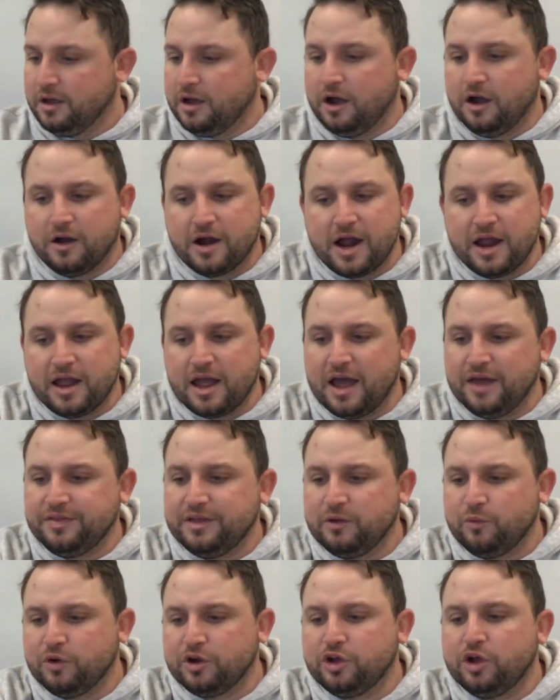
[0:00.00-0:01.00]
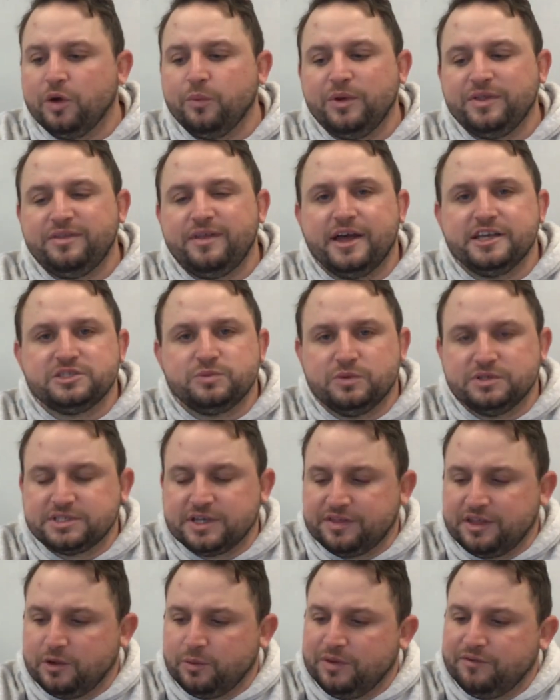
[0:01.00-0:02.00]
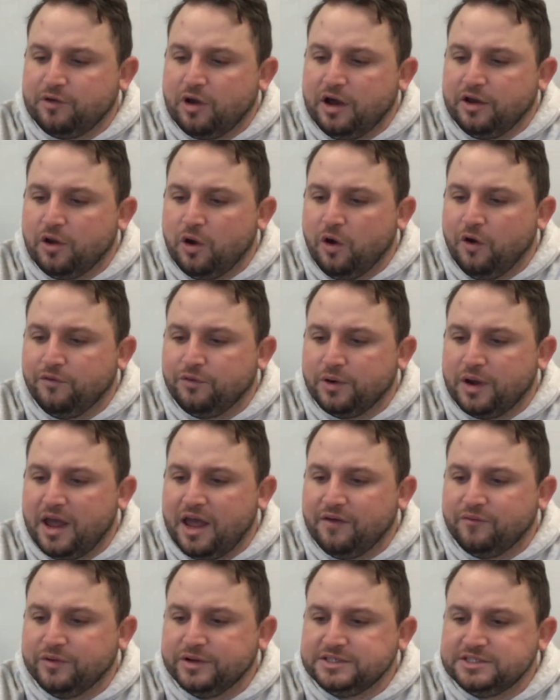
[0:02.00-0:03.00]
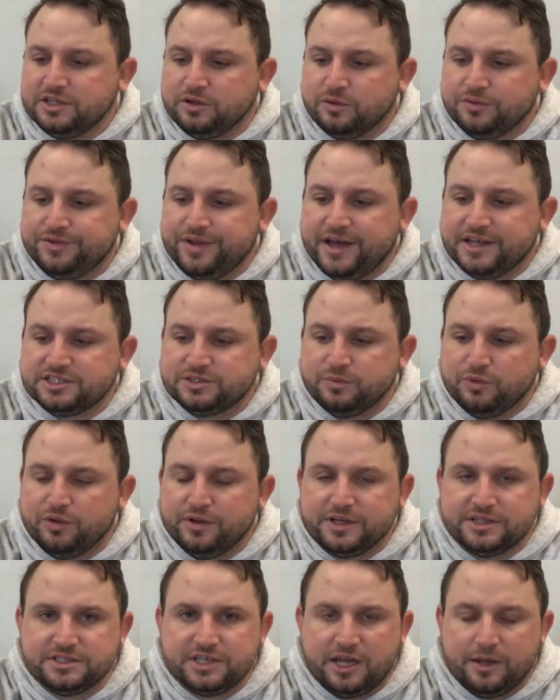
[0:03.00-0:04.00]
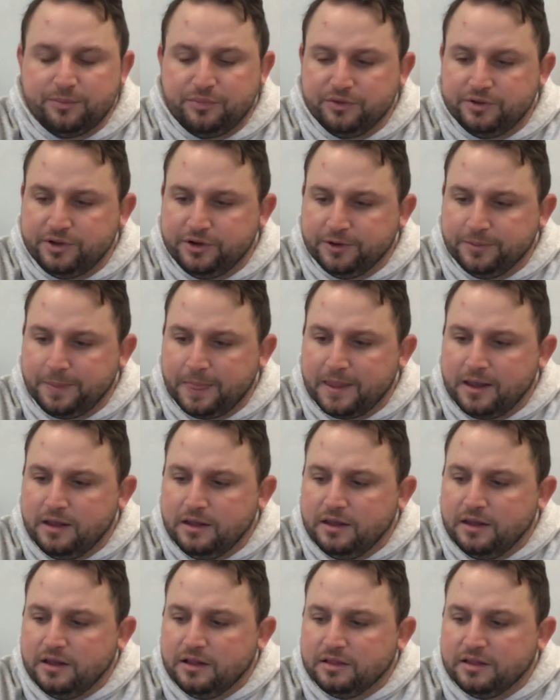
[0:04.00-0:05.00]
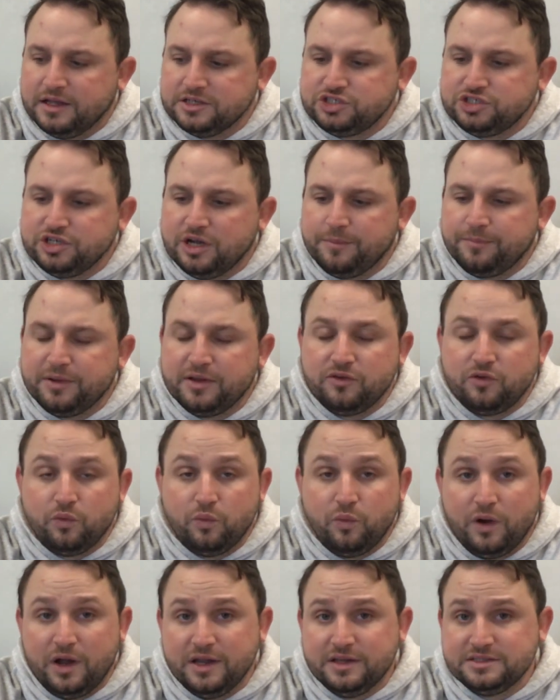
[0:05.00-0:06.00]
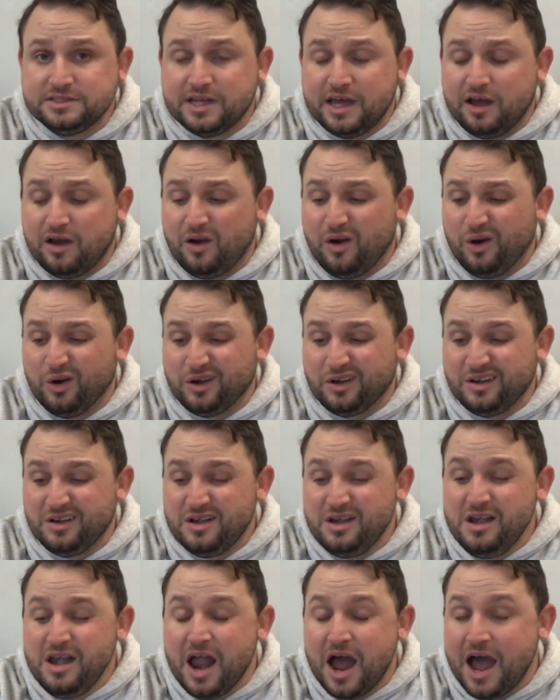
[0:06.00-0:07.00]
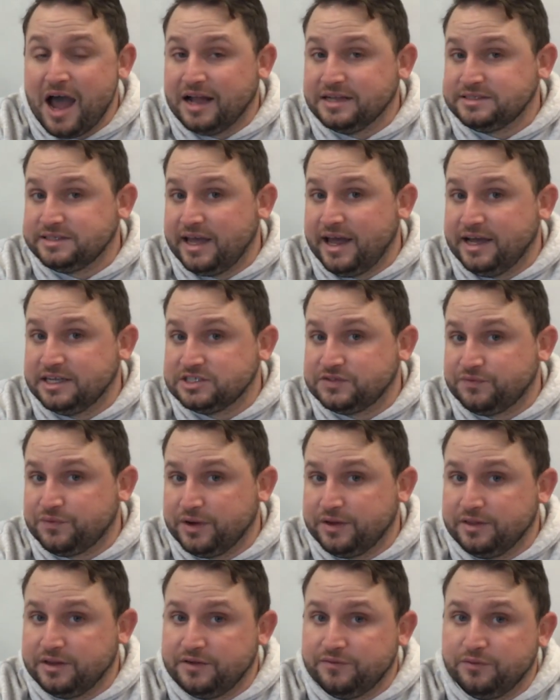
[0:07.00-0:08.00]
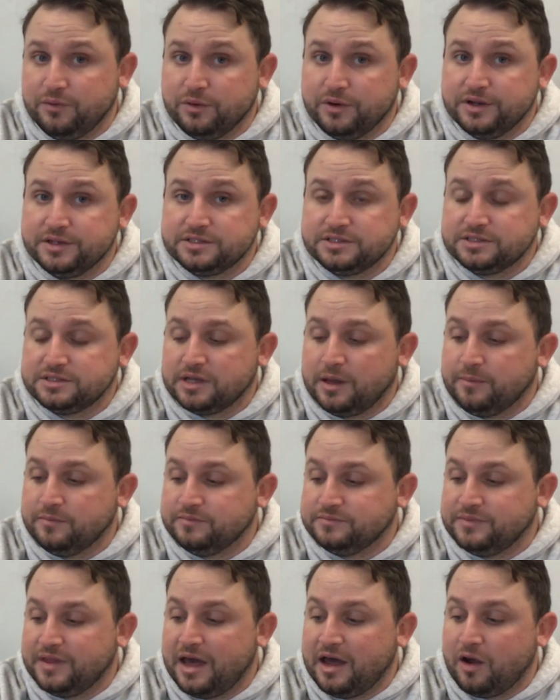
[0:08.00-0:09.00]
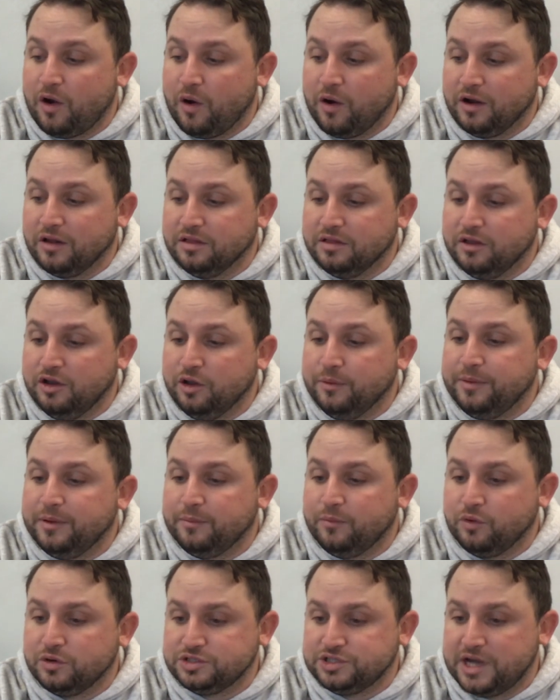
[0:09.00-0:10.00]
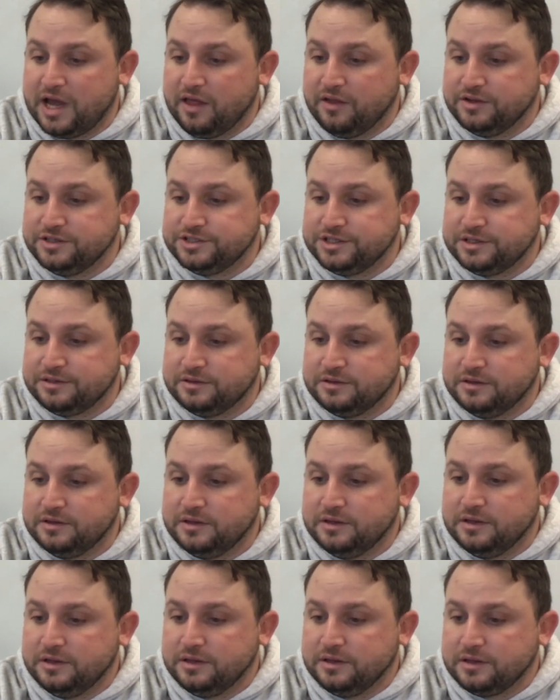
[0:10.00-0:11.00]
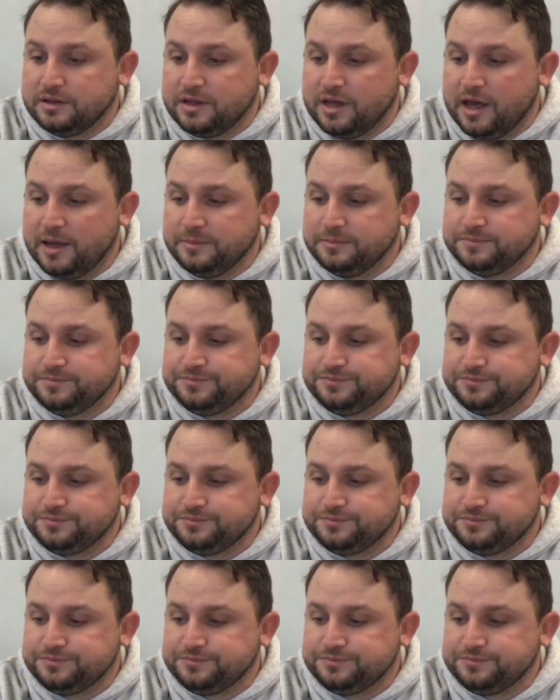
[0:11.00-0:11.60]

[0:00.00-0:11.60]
All right, I think we're good with decimals. I think we've gone over every single decimal example here. Let's jump into ones that are not as friendly for us, some that are a little bit more challenging. Okay?